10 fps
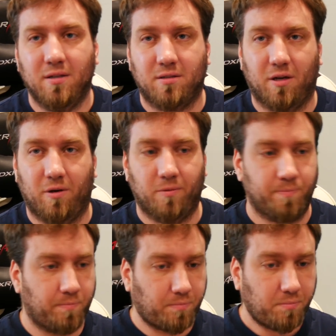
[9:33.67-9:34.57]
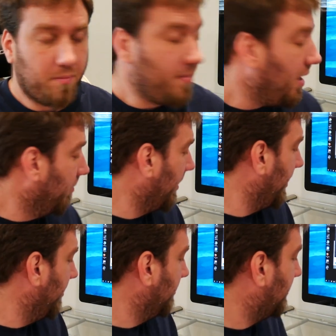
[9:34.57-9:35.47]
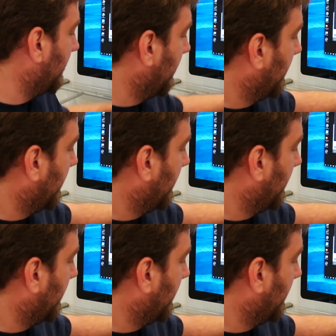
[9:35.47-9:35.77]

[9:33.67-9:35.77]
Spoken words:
So what I used